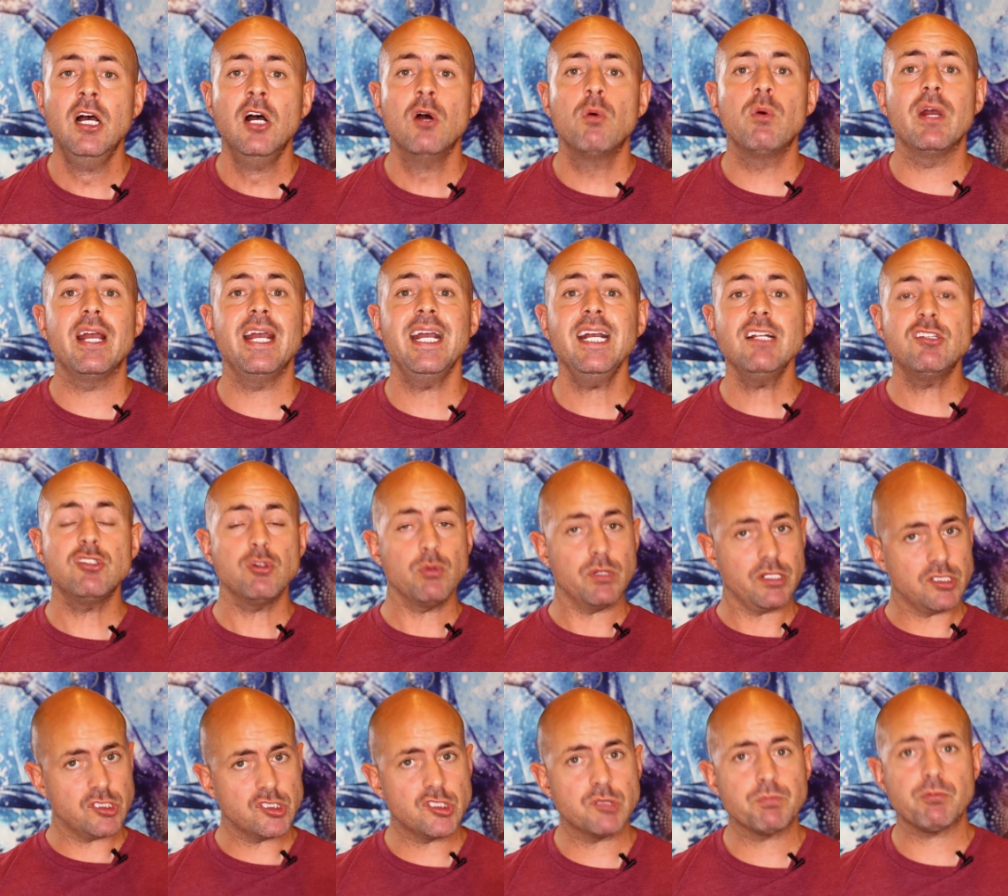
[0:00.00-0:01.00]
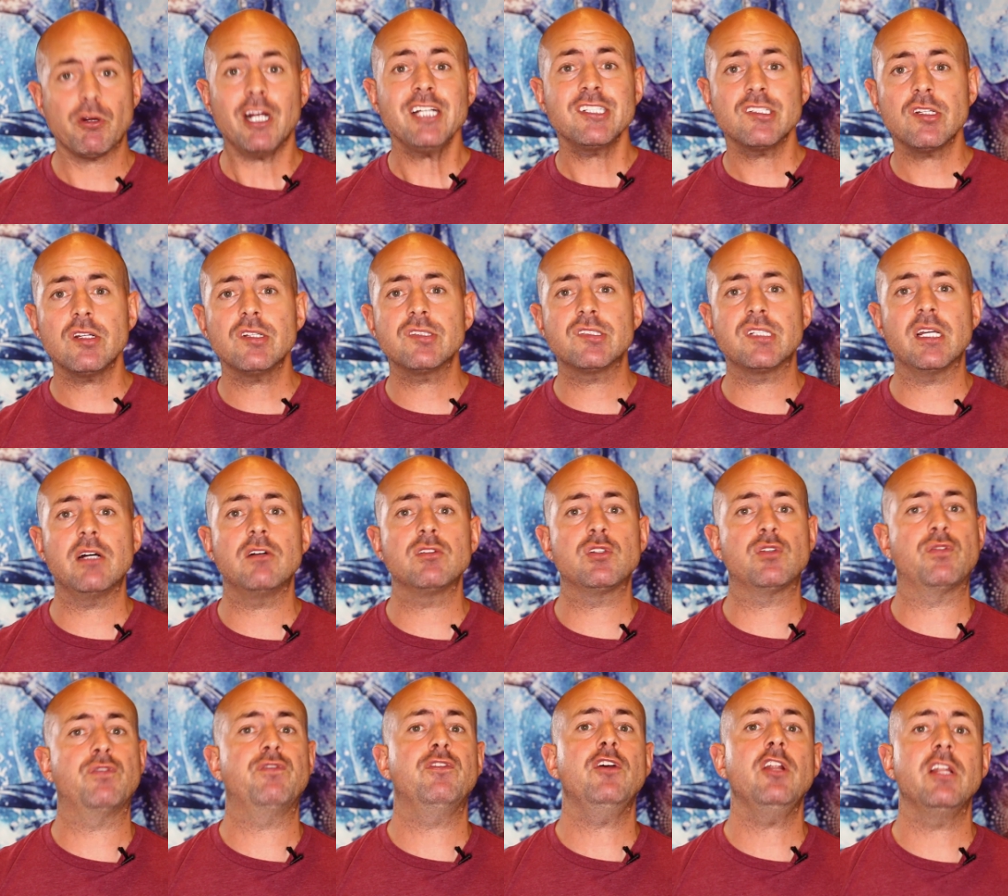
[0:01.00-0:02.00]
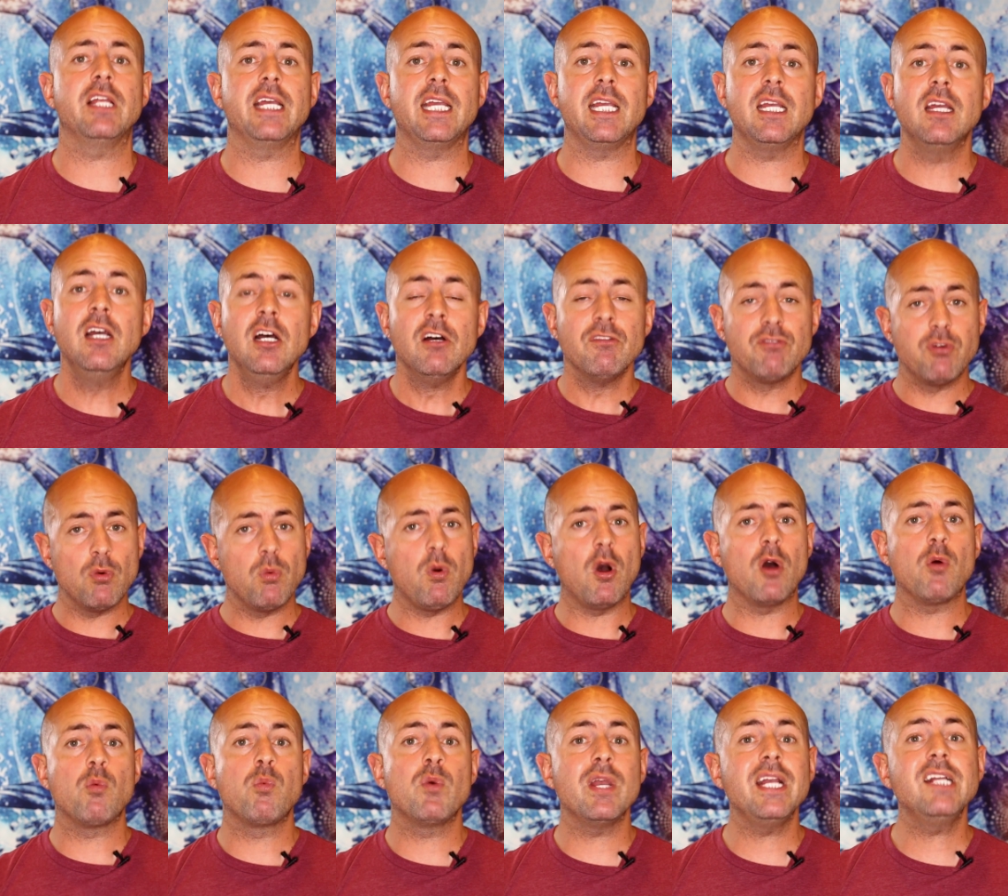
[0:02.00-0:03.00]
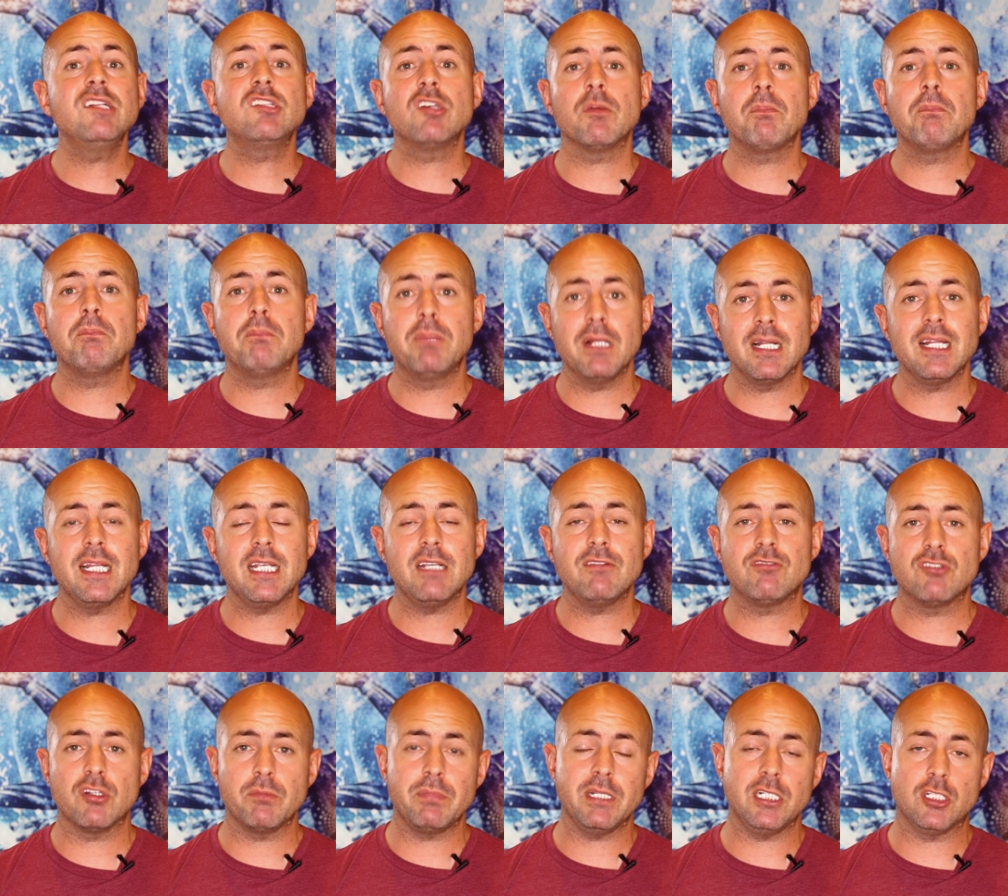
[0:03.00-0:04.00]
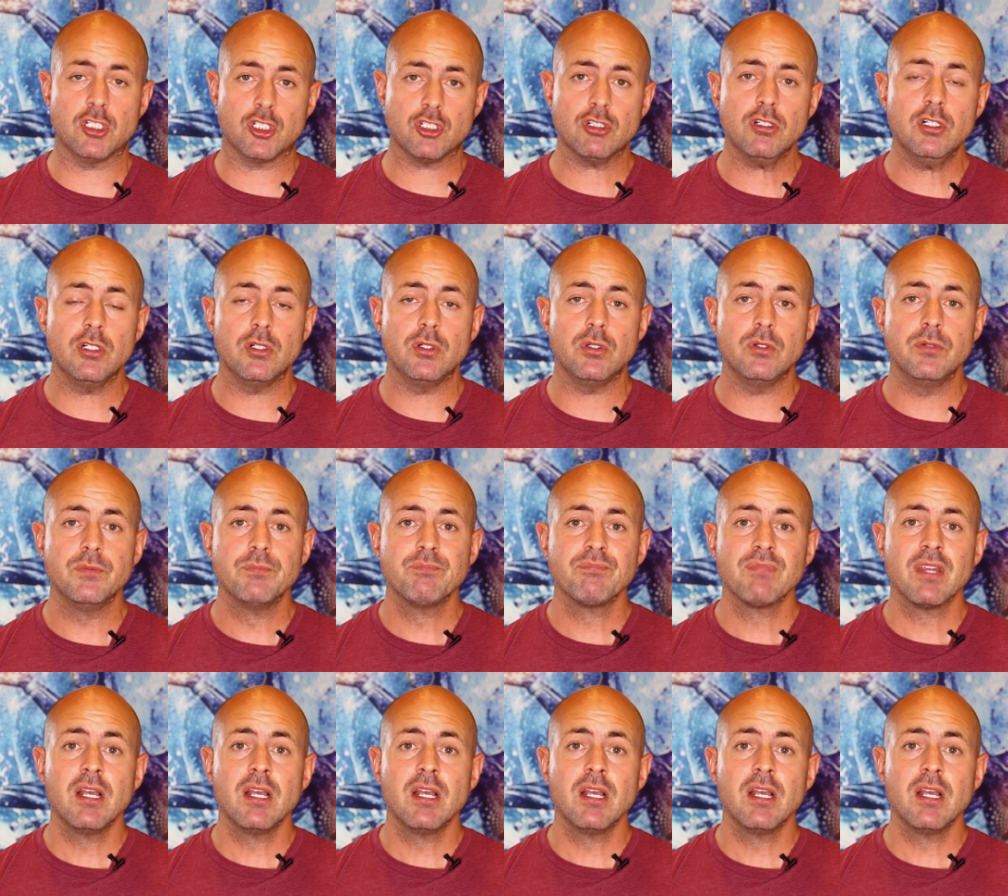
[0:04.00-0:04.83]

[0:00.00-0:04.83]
We're here to express ourselves fully for what we to believe to be true,